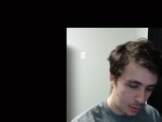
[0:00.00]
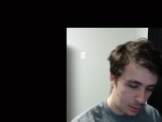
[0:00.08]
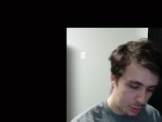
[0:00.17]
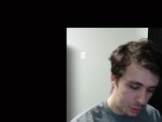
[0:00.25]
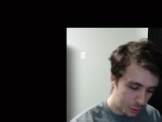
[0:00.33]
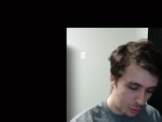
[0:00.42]

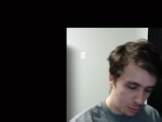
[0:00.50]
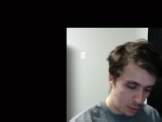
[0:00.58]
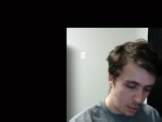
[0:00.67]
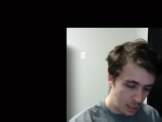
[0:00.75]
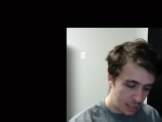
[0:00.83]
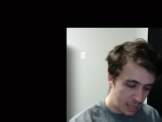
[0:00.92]
So
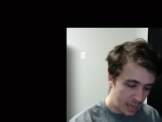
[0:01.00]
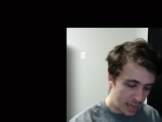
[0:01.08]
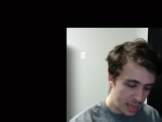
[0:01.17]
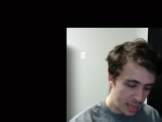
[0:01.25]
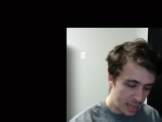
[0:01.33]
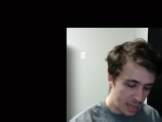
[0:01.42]

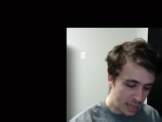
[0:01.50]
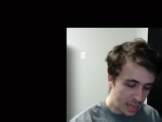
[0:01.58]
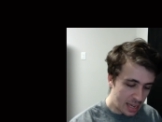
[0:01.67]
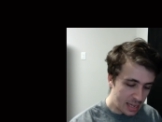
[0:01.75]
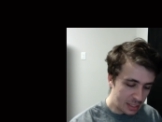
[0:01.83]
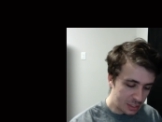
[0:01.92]
k,
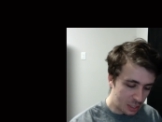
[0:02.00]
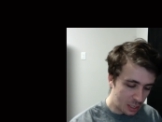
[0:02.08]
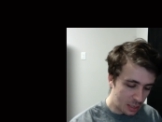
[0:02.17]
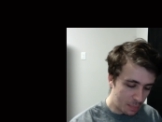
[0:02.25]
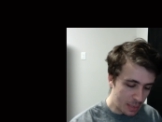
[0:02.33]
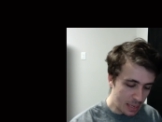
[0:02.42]
again, is going
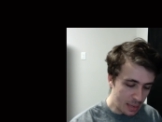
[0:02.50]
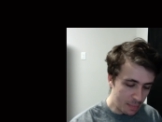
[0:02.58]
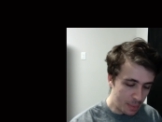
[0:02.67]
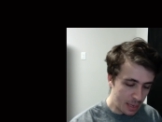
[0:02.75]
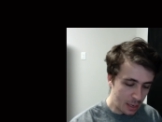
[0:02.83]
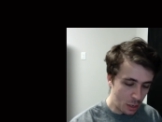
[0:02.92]
to be
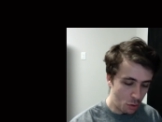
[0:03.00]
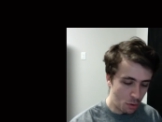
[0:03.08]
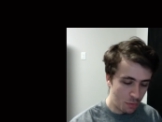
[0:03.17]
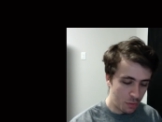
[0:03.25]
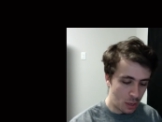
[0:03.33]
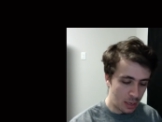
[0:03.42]
big O
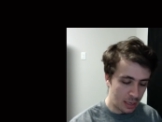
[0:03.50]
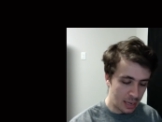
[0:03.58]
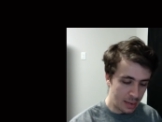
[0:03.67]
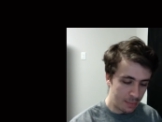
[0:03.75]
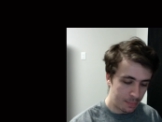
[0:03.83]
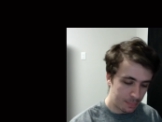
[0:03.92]
of log
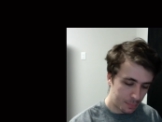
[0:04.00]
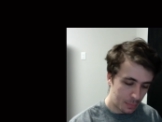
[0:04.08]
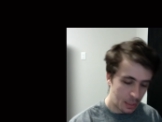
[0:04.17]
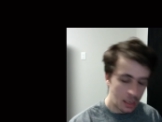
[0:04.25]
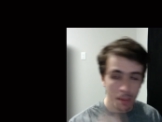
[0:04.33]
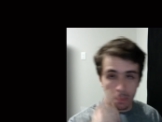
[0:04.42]
n,
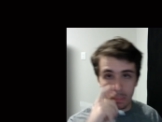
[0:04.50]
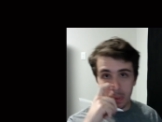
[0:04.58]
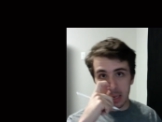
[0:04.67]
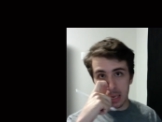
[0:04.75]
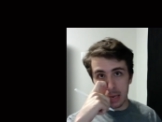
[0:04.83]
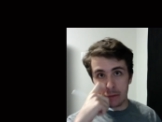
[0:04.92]

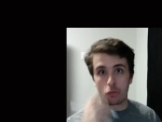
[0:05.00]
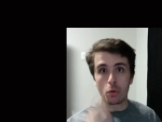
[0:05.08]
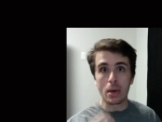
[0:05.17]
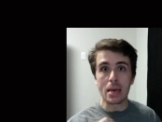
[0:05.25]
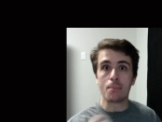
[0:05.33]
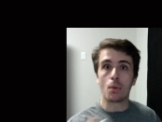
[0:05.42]
but if
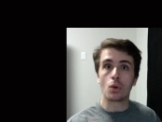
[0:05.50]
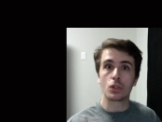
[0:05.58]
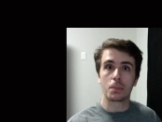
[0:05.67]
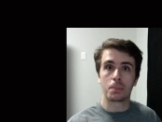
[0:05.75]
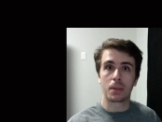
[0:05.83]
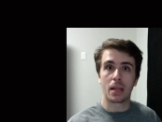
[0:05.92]
we
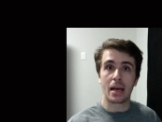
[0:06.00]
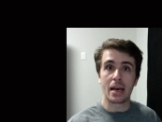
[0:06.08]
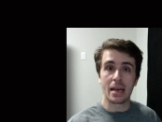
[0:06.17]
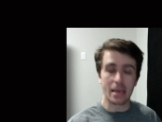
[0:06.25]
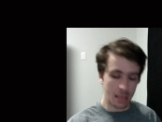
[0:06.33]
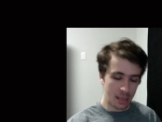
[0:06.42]

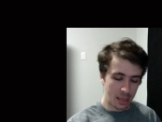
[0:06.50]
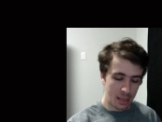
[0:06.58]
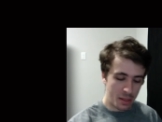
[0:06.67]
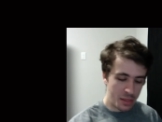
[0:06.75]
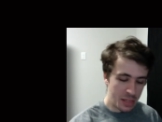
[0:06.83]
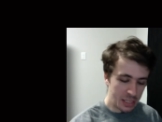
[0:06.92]
multiply
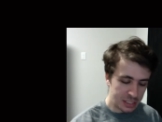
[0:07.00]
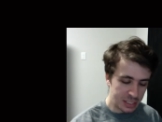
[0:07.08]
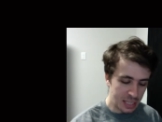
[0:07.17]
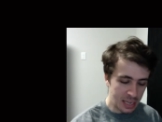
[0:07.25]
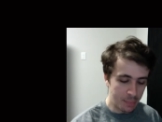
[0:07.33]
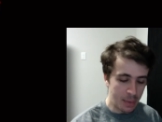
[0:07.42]
this
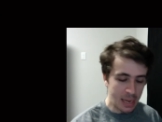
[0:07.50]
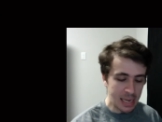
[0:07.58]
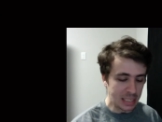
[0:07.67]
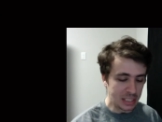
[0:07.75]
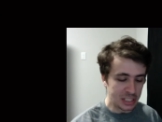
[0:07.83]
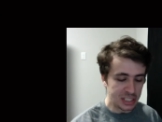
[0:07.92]
thing
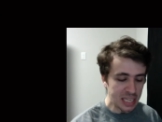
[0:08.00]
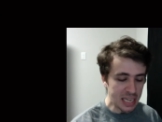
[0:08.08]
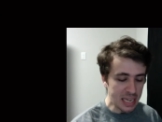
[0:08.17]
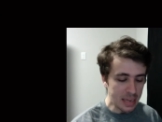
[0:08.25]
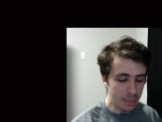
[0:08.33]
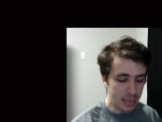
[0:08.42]
by
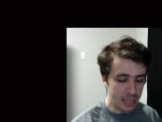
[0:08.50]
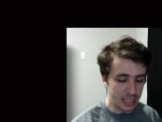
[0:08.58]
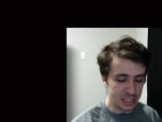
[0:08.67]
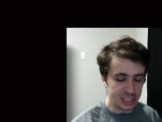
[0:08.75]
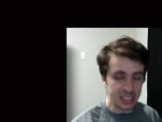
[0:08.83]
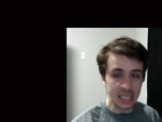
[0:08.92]
c,
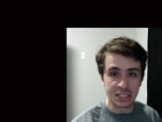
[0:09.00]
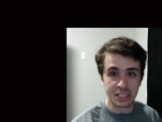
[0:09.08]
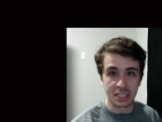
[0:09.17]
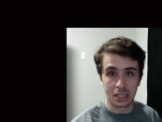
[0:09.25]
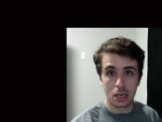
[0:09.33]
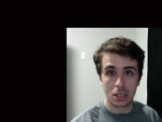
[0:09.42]
because c is
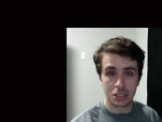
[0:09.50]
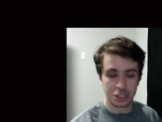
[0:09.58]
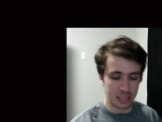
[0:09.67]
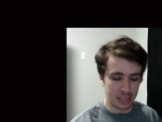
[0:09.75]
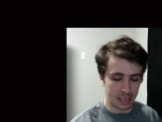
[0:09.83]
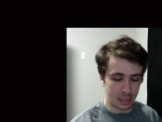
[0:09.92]
the
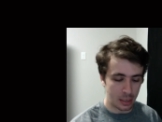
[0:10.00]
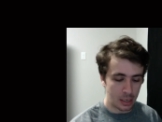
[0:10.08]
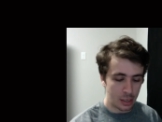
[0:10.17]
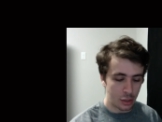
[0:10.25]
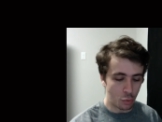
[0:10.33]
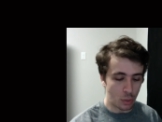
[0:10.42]
constant here,
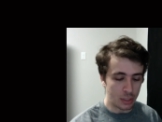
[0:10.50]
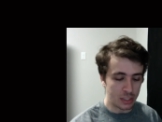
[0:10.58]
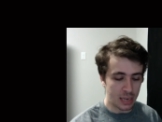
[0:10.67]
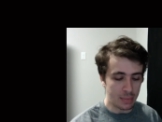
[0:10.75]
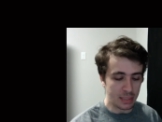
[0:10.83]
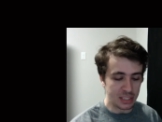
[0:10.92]
the
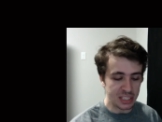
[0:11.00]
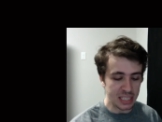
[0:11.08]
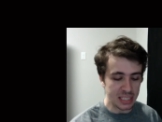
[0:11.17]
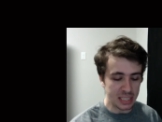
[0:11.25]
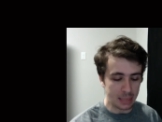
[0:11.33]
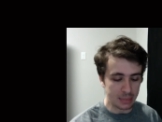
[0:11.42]
runtime is c
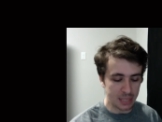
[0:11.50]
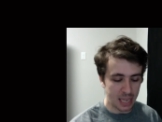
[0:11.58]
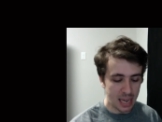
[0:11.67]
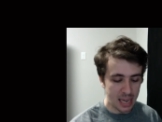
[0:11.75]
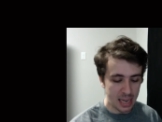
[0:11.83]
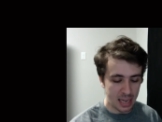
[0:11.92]
times
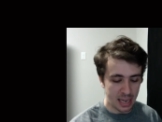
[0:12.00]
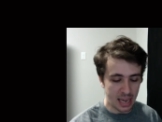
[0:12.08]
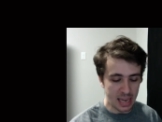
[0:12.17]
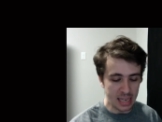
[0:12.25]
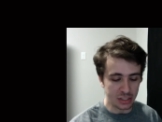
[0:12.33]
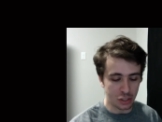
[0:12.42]
k,
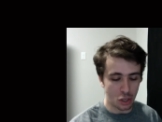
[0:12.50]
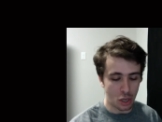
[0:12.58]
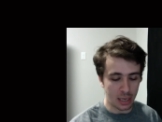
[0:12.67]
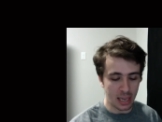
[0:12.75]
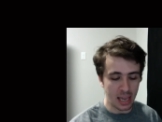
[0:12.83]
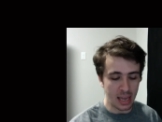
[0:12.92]
k is
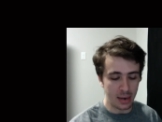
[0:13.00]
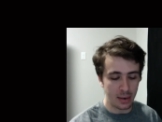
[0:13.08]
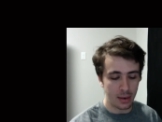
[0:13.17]
log n,